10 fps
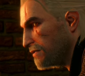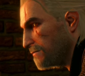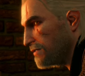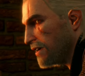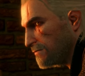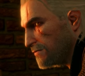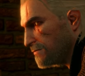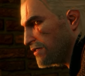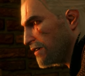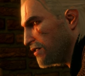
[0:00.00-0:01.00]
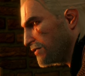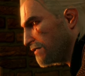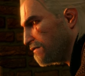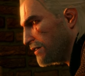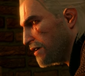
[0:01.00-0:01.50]
Sometimes
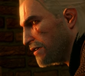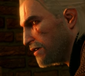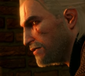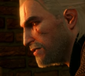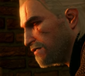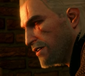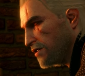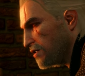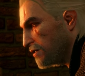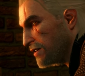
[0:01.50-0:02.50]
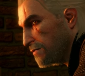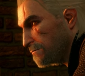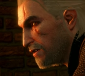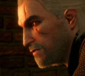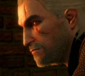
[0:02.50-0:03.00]
miscarried fetuses, if they don't get a
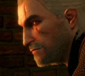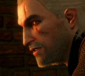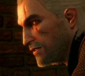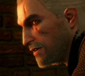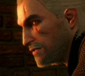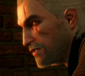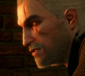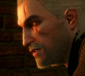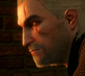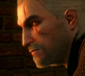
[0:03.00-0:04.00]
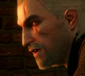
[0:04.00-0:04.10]
proper burial, turn into